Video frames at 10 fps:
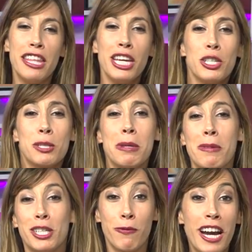They used to be
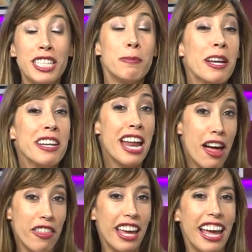best friends, but
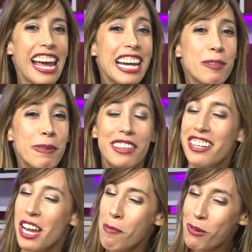now they ain't. But
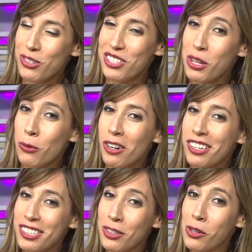the number still
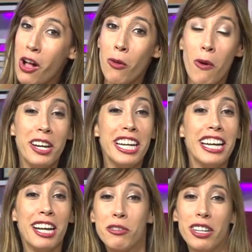works, so call 1
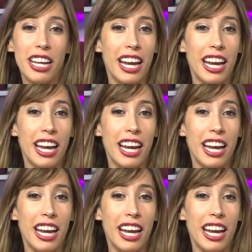800